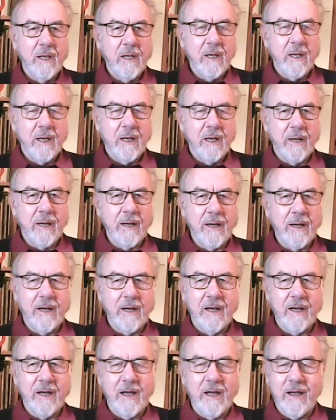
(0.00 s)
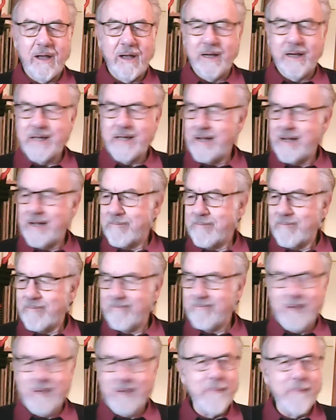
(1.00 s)
Uh, yeah. I, I, can't
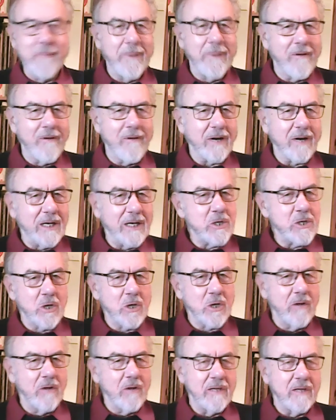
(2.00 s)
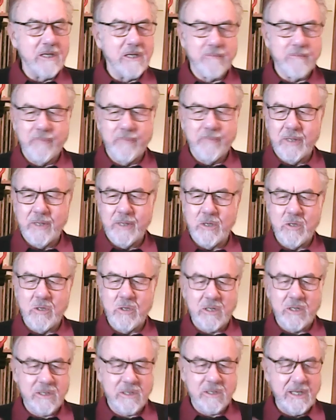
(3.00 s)
empirically show this, but you
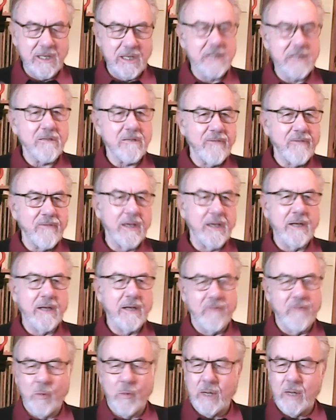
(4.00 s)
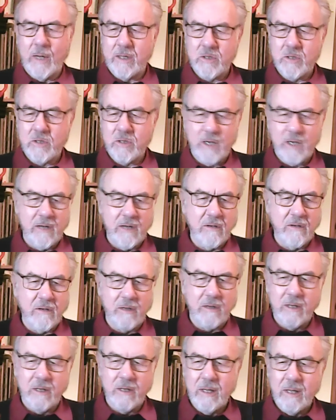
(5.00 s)
just see its effect everywhere. The child who
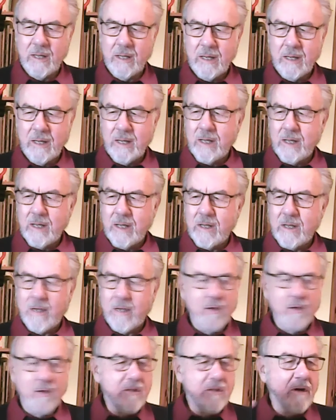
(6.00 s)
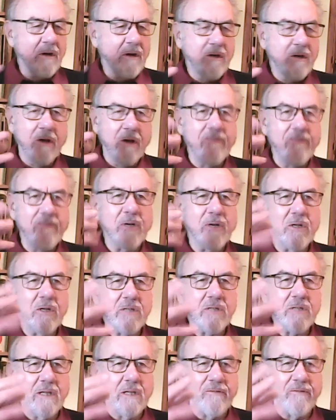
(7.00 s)
can, who's got confidence
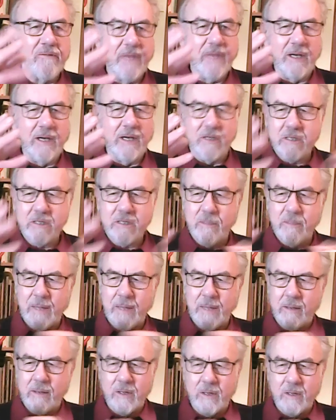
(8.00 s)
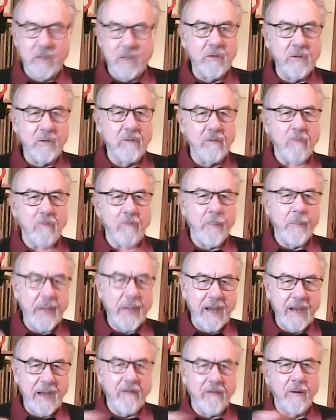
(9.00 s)
in the fingers to be able to do and
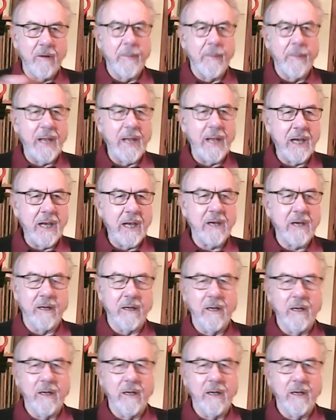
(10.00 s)
repair and make and